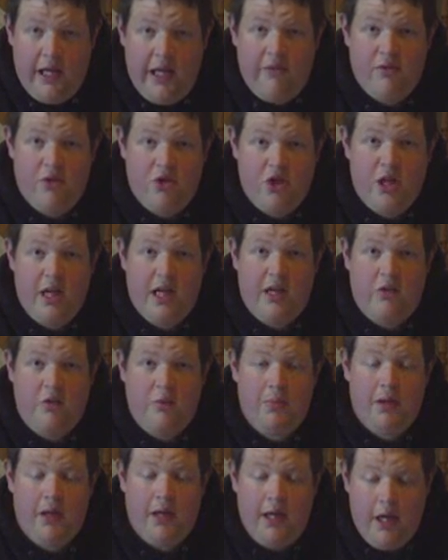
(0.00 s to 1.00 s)
I haven't
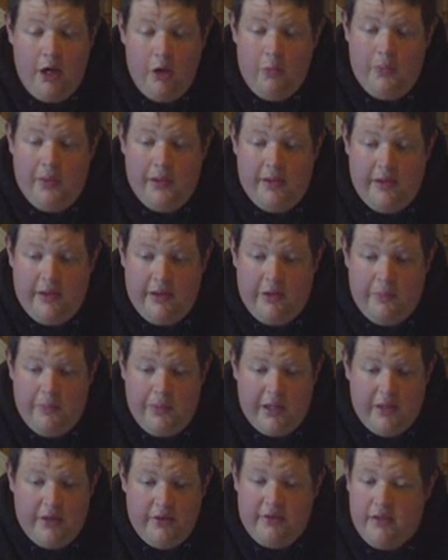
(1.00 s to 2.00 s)
checked, but I hope it did,
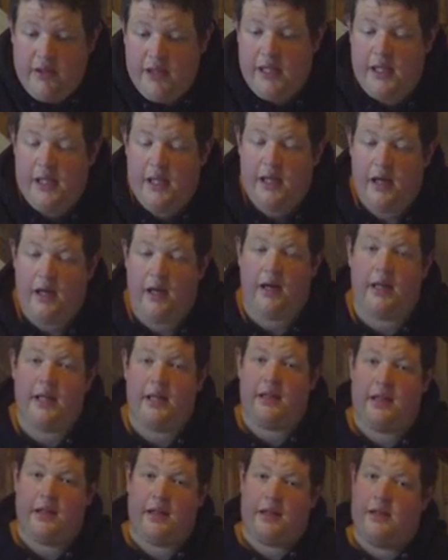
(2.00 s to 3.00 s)
because
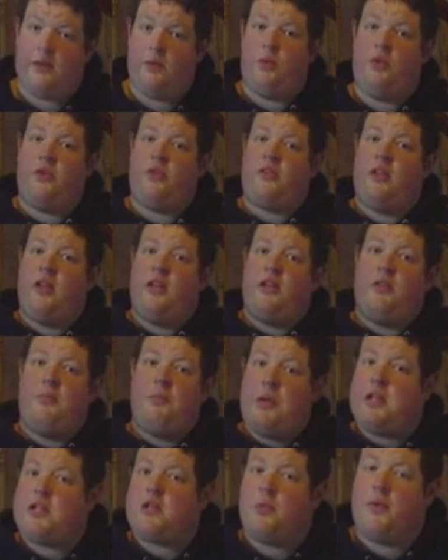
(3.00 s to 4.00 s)
I think that was
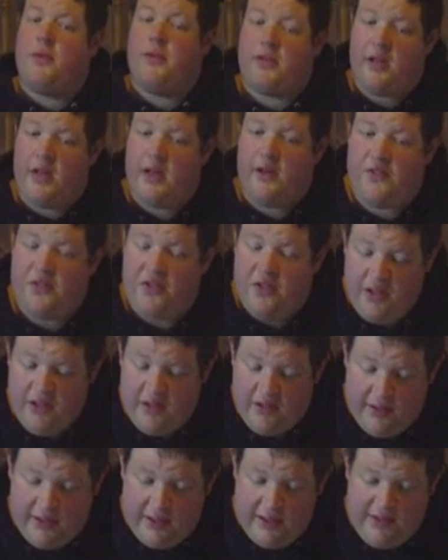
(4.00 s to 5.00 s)
the best one that I've
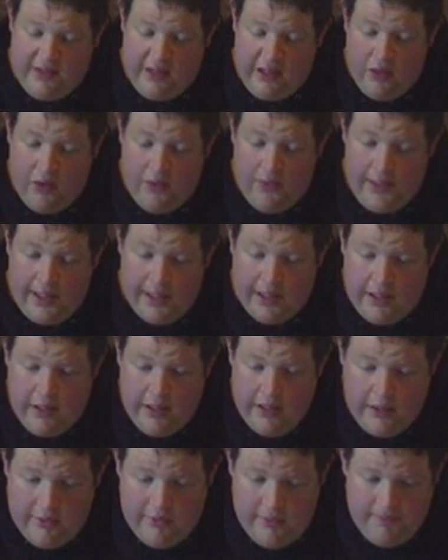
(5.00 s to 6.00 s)
certainly seen on that
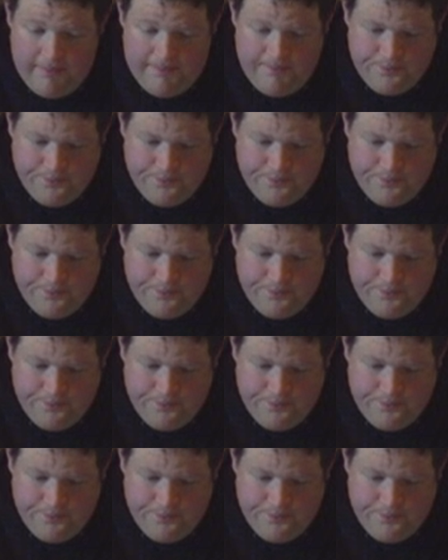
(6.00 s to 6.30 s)
card.